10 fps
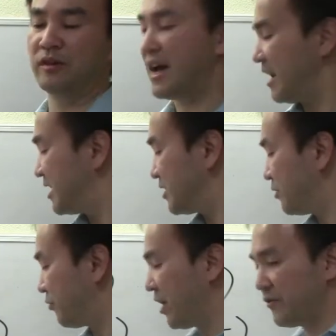is the
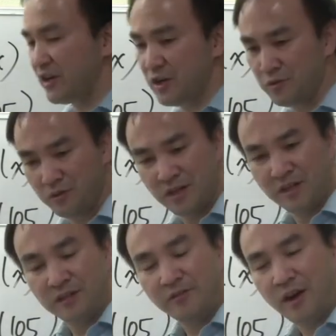revenue
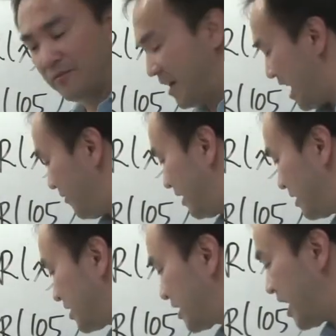from having the
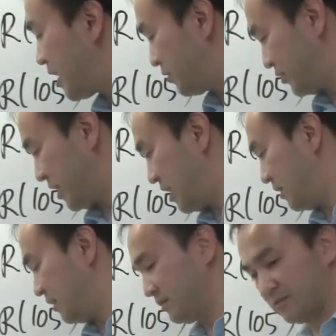sales,
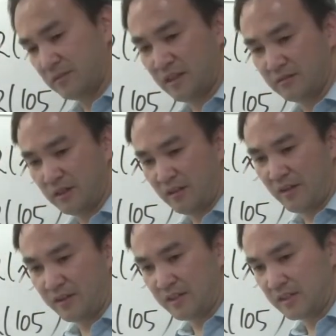having a
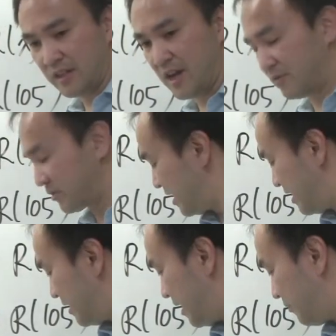sales
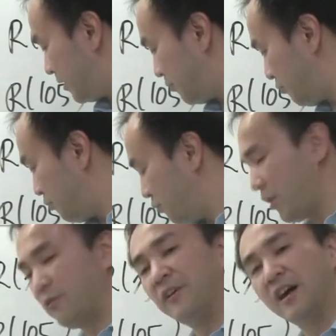of a
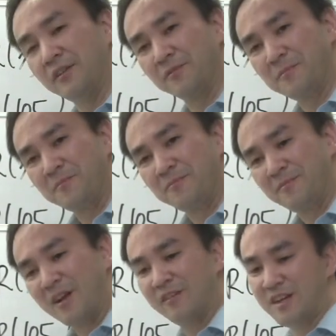105. Okay.